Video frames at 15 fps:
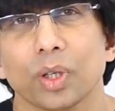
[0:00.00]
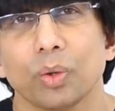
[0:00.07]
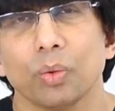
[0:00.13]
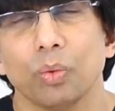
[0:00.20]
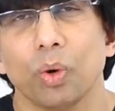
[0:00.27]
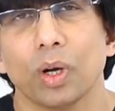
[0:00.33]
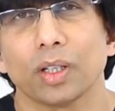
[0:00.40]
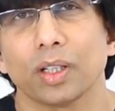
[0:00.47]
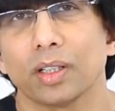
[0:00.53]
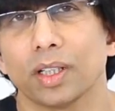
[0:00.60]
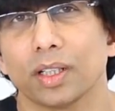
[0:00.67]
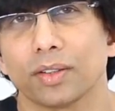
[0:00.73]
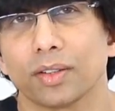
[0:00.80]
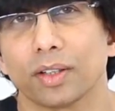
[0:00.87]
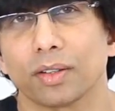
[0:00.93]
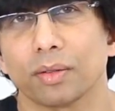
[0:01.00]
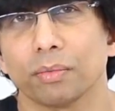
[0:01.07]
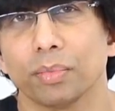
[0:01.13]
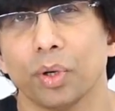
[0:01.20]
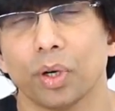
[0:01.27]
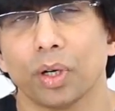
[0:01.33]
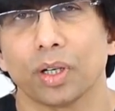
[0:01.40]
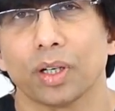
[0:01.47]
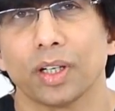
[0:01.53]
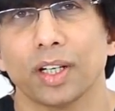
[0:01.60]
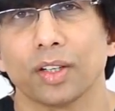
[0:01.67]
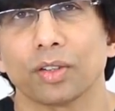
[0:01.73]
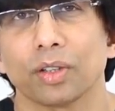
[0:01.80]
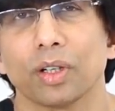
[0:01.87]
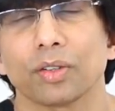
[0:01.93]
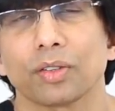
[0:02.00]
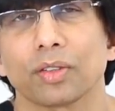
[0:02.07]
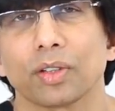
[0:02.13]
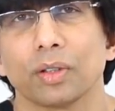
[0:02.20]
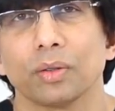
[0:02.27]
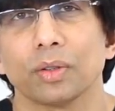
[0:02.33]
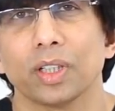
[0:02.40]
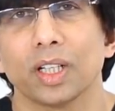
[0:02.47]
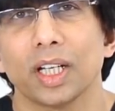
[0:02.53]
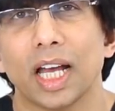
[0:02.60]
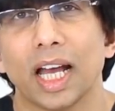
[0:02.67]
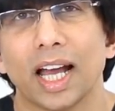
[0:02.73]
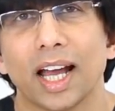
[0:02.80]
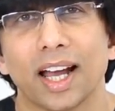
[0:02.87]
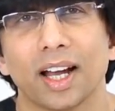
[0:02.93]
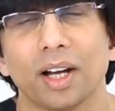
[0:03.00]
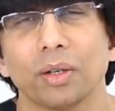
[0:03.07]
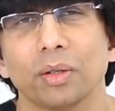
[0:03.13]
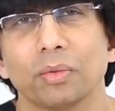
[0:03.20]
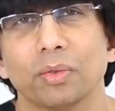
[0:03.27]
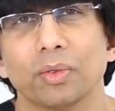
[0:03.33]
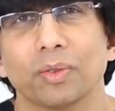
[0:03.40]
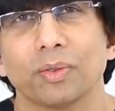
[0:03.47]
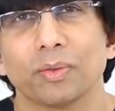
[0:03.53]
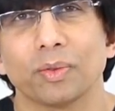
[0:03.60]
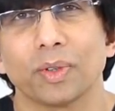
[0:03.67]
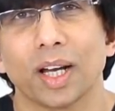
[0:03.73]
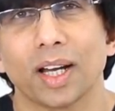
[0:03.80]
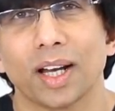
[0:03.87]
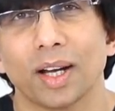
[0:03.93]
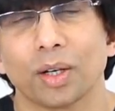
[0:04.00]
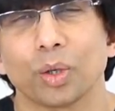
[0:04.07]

one of the things that's important is also how, how